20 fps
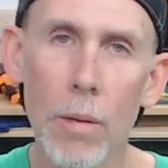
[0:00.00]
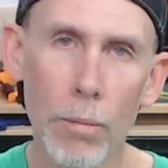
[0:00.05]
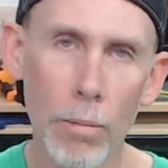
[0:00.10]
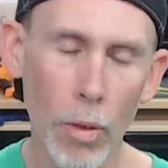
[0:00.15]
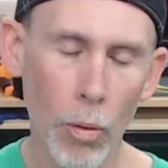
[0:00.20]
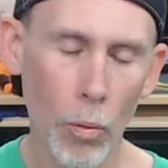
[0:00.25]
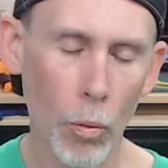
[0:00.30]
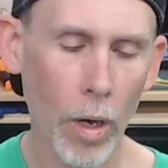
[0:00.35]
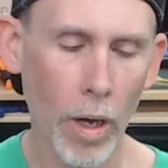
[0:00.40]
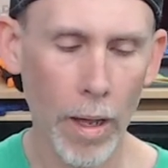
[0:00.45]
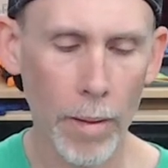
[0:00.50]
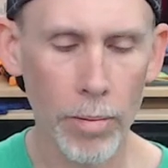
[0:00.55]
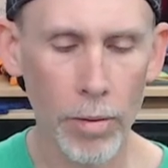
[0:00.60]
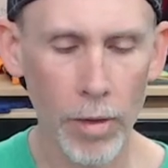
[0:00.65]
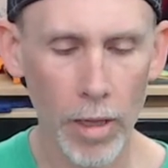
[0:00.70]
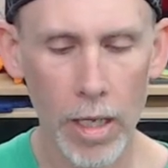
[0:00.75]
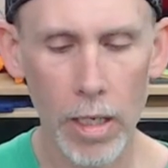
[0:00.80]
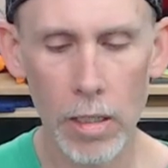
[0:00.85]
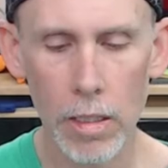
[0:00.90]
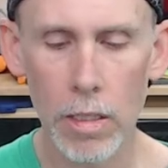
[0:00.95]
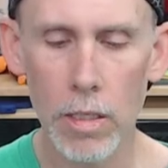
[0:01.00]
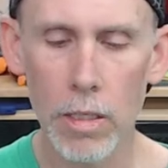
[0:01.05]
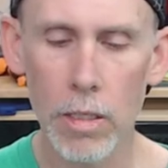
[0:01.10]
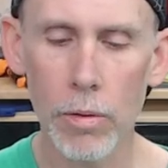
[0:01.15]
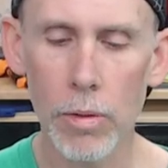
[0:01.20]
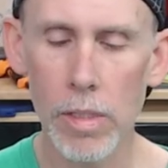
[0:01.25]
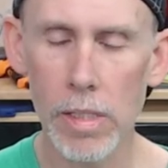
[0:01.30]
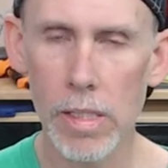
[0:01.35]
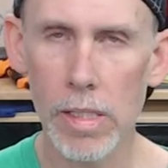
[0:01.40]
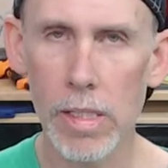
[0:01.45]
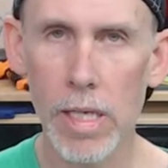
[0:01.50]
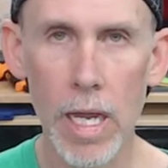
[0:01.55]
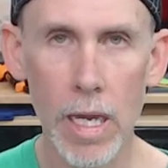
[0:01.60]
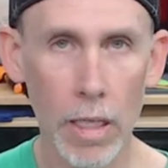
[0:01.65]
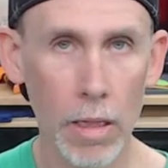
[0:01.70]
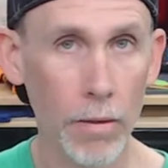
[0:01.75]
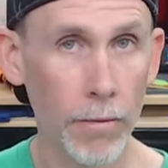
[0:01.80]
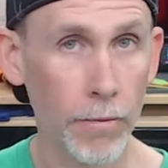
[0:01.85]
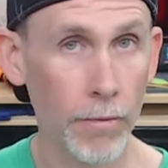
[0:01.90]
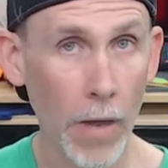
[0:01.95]
but what I plan to do is
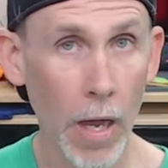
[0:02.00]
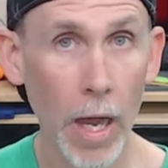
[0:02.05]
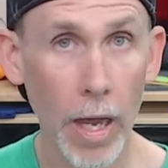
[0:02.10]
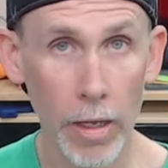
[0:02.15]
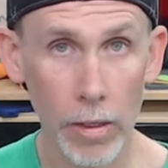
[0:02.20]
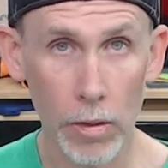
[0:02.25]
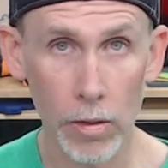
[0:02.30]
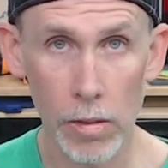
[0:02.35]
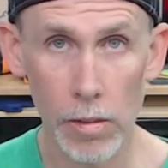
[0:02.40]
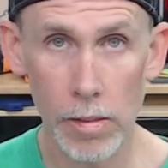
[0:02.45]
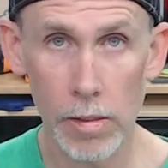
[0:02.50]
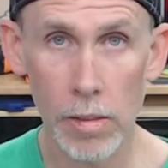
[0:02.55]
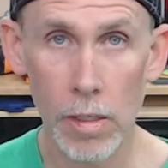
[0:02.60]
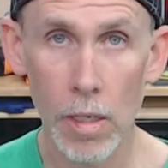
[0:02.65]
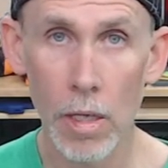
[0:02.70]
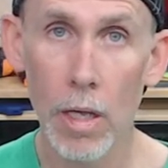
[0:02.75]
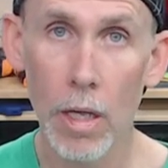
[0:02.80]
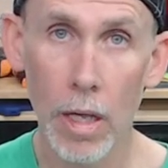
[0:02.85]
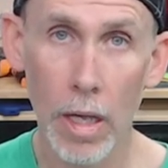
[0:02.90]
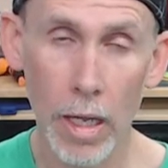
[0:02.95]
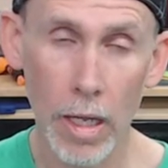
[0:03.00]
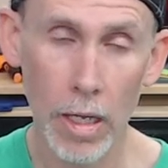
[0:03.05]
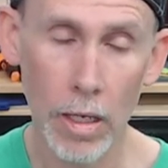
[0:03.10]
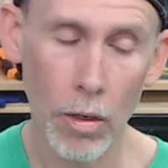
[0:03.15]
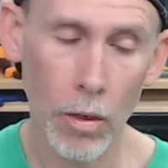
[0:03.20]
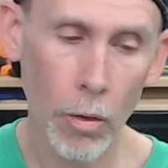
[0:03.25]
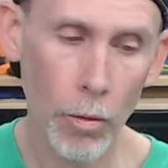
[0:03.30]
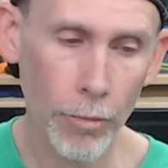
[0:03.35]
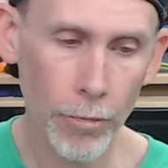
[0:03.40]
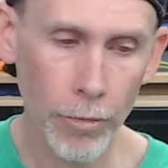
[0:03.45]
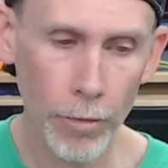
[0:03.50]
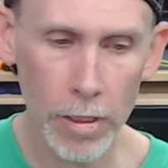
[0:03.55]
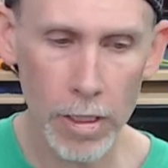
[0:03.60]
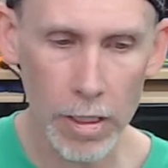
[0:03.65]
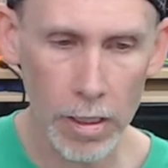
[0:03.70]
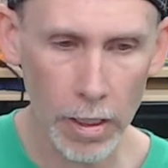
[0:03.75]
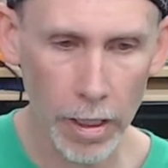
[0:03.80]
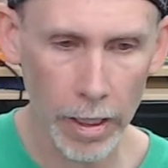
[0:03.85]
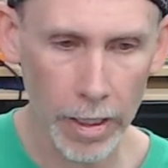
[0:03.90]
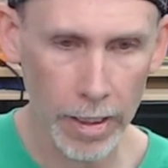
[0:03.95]
take the files and
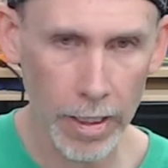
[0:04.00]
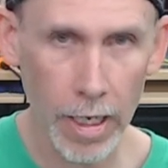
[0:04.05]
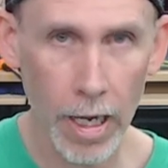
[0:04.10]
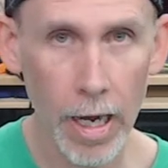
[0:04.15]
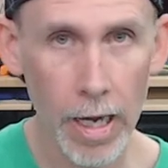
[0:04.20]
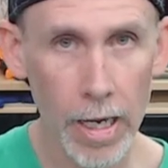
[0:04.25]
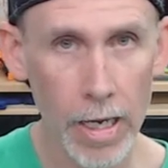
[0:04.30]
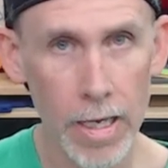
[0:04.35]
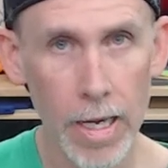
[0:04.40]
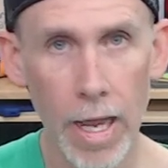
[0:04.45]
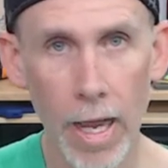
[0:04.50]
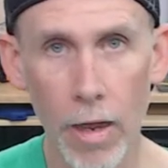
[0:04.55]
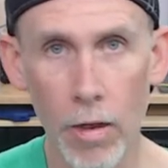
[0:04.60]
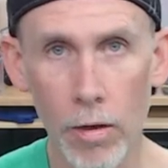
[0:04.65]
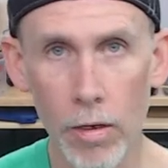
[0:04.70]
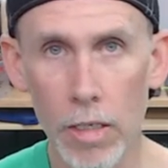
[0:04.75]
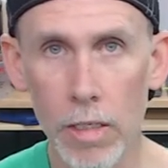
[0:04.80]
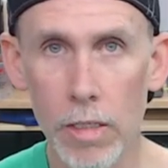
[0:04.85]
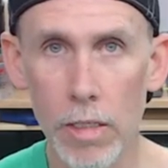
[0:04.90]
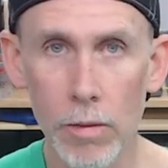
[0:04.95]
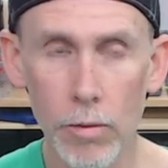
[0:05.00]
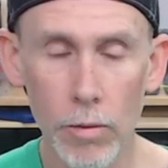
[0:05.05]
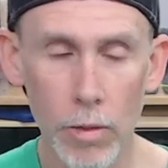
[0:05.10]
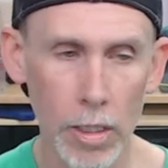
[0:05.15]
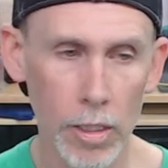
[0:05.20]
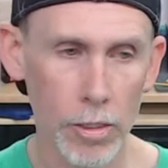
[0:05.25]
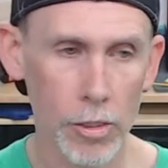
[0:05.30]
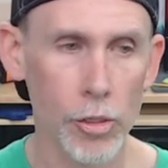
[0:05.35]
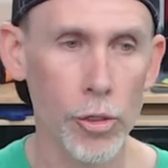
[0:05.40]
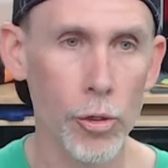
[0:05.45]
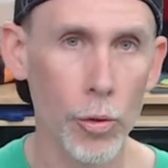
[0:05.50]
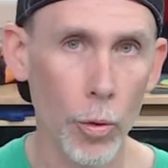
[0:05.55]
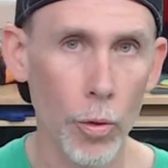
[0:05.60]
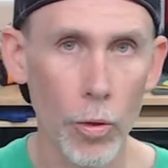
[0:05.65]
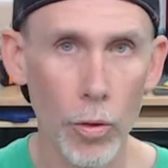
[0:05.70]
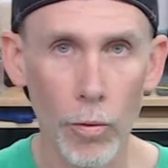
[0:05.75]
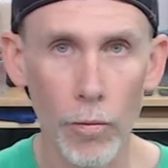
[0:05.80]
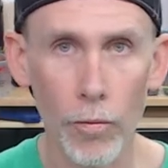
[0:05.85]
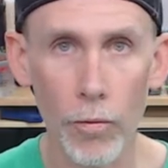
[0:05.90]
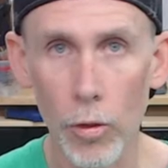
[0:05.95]
hopefully like cut it down into a
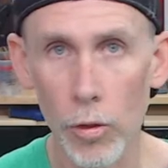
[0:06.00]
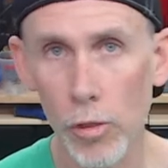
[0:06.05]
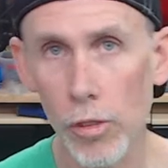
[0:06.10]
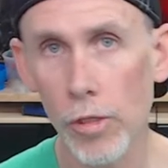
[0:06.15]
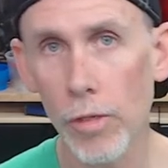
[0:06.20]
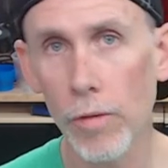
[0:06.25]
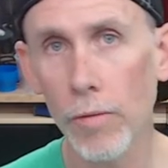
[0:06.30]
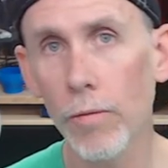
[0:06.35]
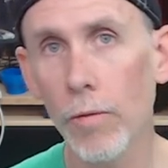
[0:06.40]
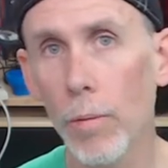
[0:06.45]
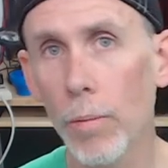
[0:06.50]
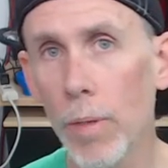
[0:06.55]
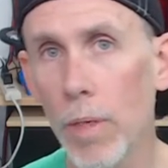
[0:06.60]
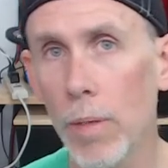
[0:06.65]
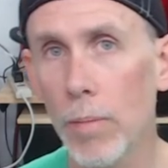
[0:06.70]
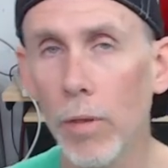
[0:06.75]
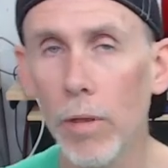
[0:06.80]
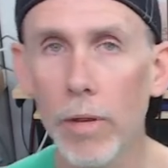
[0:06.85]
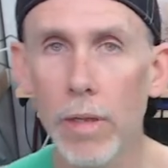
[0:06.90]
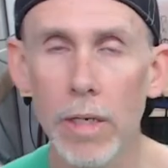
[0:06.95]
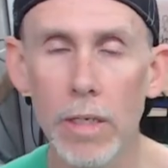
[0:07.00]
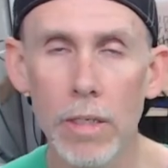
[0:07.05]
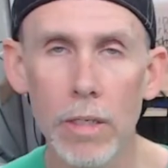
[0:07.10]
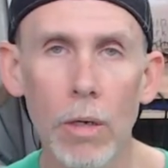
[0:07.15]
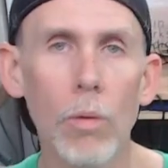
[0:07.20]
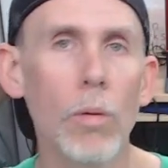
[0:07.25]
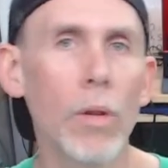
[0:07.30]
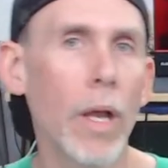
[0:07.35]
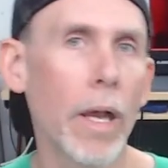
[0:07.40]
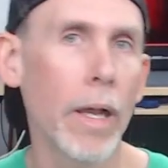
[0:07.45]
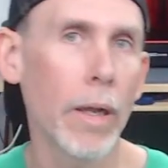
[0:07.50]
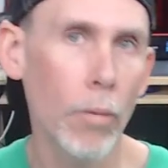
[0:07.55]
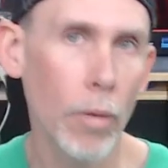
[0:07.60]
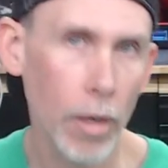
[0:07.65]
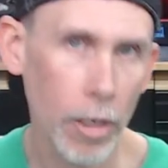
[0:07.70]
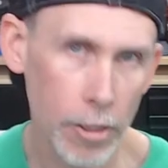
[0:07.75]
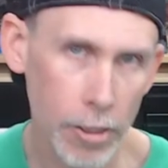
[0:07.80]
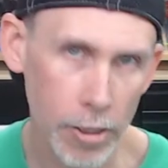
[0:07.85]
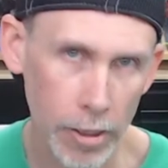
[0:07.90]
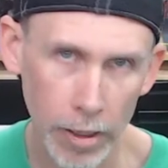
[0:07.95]
shorter version for people that don't like
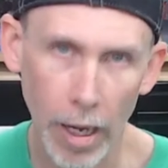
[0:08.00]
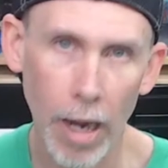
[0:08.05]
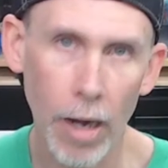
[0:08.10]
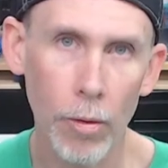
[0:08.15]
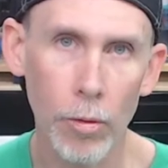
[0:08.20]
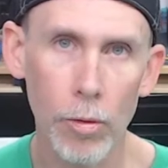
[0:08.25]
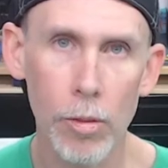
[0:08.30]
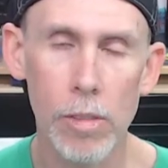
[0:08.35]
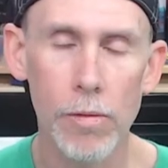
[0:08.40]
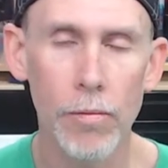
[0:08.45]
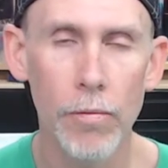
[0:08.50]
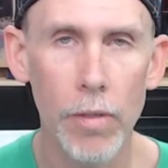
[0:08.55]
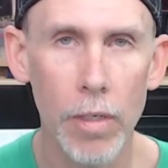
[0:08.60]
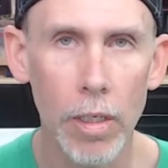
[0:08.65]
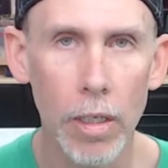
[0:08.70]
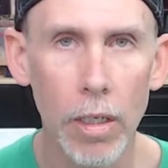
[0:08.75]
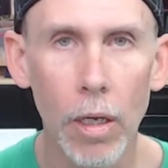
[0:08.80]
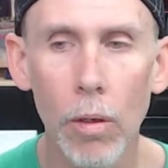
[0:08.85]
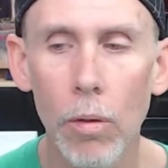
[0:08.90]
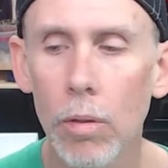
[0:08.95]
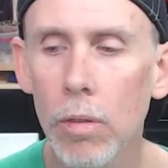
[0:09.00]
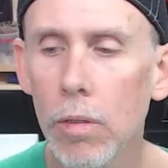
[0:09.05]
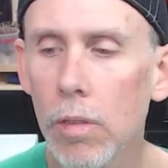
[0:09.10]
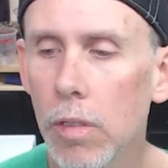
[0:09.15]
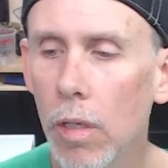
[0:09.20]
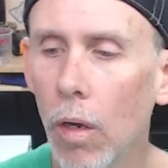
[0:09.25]
watching hours of video.